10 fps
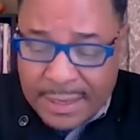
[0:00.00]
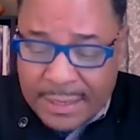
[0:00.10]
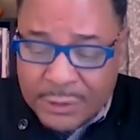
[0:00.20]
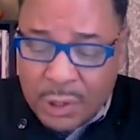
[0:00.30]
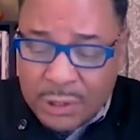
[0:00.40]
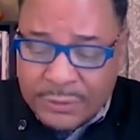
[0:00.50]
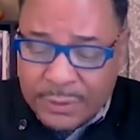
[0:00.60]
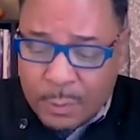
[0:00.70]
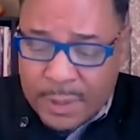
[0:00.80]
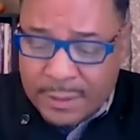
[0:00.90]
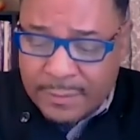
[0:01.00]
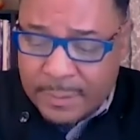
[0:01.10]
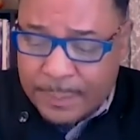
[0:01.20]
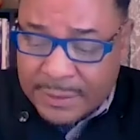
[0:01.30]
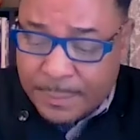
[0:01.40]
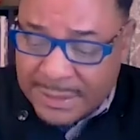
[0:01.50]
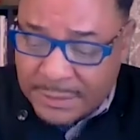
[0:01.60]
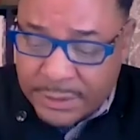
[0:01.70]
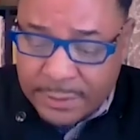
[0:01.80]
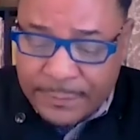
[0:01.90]
He's also the winner of the
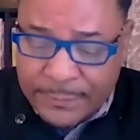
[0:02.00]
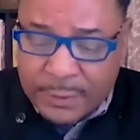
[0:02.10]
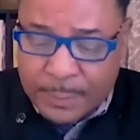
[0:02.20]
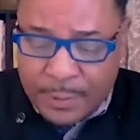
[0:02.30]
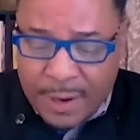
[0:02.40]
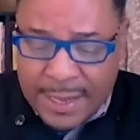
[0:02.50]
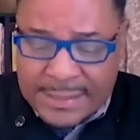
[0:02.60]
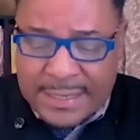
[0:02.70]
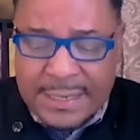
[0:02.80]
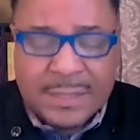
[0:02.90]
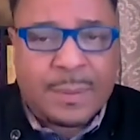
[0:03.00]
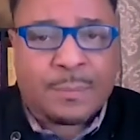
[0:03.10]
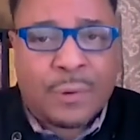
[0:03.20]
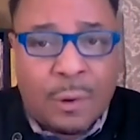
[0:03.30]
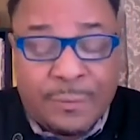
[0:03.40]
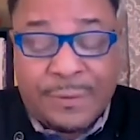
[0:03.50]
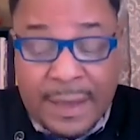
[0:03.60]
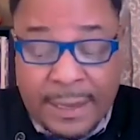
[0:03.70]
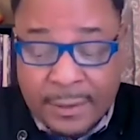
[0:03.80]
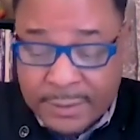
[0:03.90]
Buckminster Fuller Prize and has been
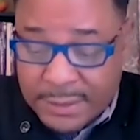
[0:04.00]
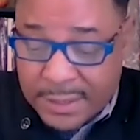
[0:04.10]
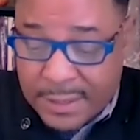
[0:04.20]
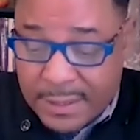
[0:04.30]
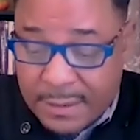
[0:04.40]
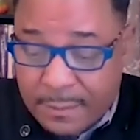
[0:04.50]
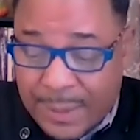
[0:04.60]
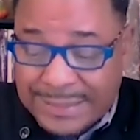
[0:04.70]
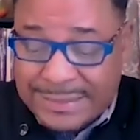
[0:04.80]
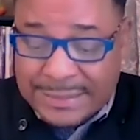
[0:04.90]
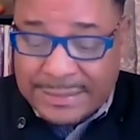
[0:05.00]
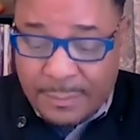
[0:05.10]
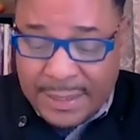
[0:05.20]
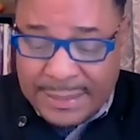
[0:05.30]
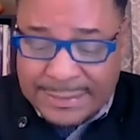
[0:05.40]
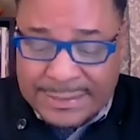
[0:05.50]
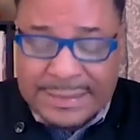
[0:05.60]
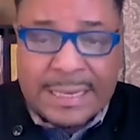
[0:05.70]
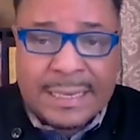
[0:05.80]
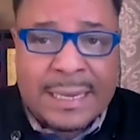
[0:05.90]
profiled by 60 Minutes,
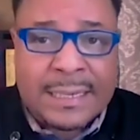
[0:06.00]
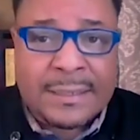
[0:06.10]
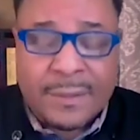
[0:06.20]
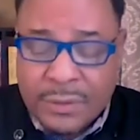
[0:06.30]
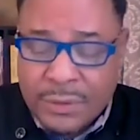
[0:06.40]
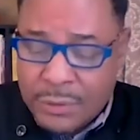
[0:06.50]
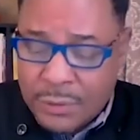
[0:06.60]
CNN, The New